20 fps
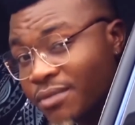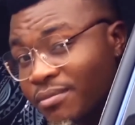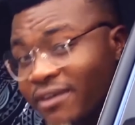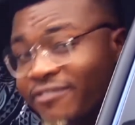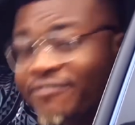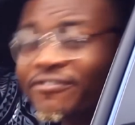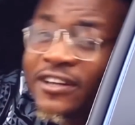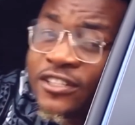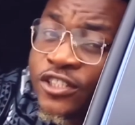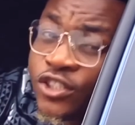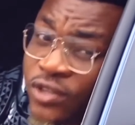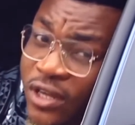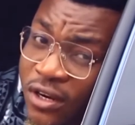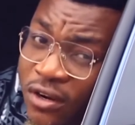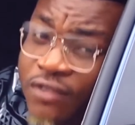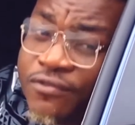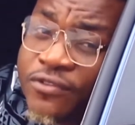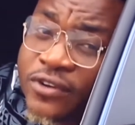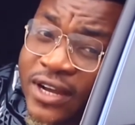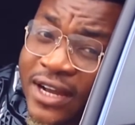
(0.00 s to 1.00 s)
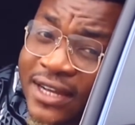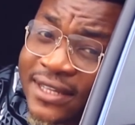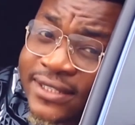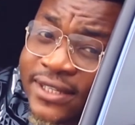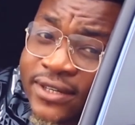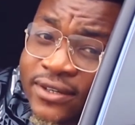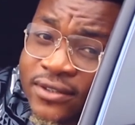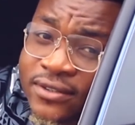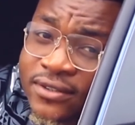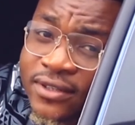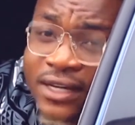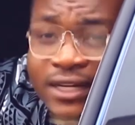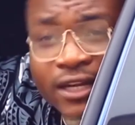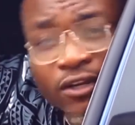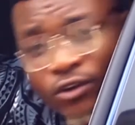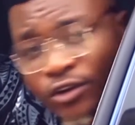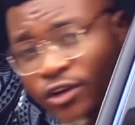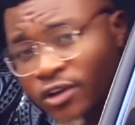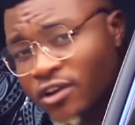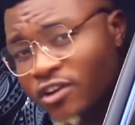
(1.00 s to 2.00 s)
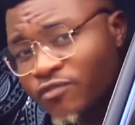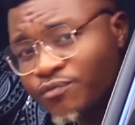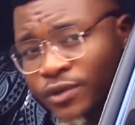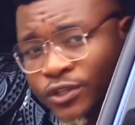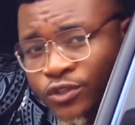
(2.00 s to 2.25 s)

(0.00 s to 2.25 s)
Yeah, my friend, she love you guys now. And I know you love